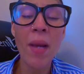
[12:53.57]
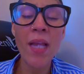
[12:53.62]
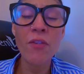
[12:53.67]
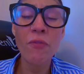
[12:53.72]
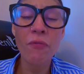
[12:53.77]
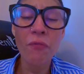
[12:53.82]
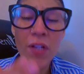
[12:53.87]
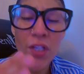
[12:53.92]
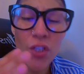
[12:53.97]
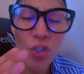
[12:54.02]

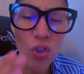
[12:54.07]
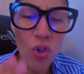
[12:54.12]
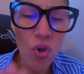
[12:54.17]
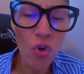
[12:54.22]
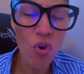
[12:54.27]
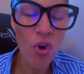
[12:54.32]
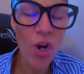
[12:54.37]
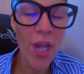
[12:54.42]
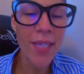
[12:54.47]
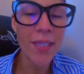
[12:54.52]
Manifest
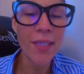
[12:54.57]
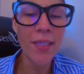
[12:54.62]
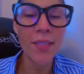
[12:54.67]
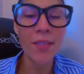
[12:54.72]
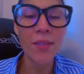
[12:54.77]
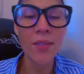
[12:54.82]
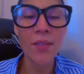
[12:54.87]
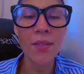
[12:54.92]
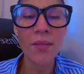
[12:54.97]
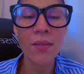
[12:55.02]
your
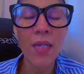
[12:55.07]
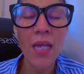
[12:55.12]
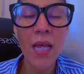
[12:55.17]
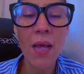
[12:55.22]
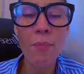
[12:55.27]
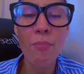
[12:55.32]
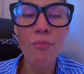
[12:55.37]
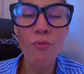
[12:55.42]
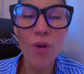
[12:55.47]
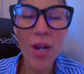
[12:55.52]
greatness.
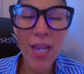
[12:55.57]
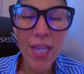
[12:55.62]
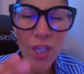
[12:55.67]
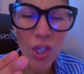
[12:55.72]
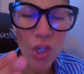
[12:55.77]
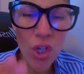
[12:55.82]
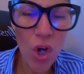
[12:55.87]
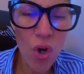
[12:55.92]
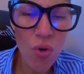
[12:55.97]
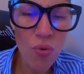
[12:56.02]

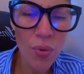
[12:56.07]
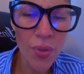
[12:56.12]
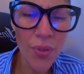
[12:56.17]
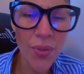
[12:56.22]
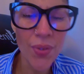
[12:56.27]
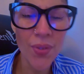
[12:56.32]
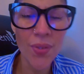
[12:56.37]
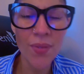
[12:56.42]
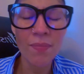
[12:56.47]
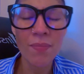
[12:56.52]
Break
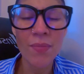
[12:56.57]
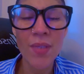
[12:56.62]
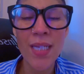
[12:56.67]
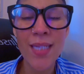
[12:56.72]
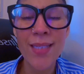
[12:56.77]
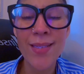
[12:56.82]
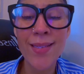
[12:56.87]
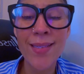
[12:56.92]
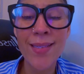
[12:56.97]
yokes.